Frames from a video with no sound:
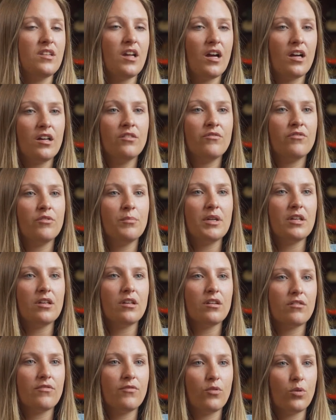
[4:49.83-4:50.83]
not
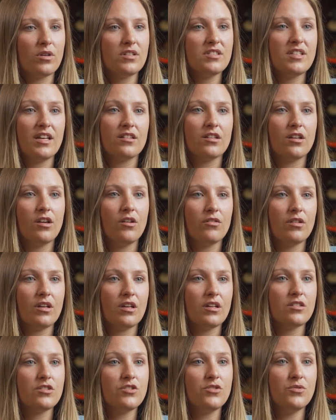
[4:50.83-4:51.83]
unfamiliar for South
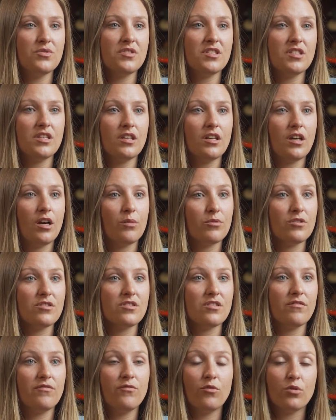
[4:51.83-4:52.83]
Dakota to see upwards
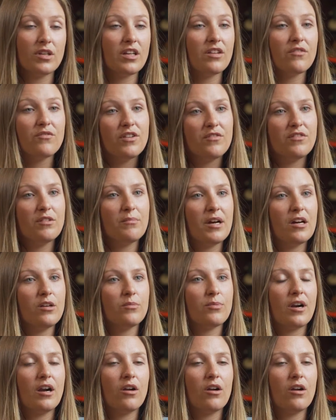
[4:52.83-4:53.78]
of forty and fifty mile per